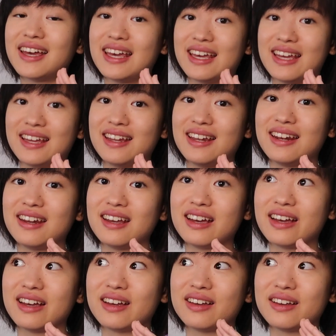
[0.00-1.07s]
in
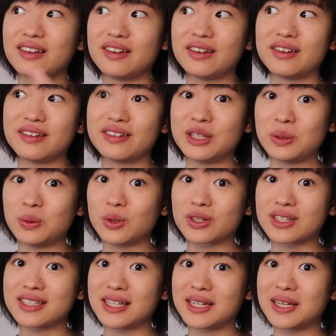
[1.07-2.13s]
New
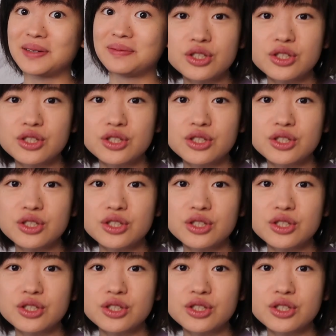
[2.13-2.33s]
York City.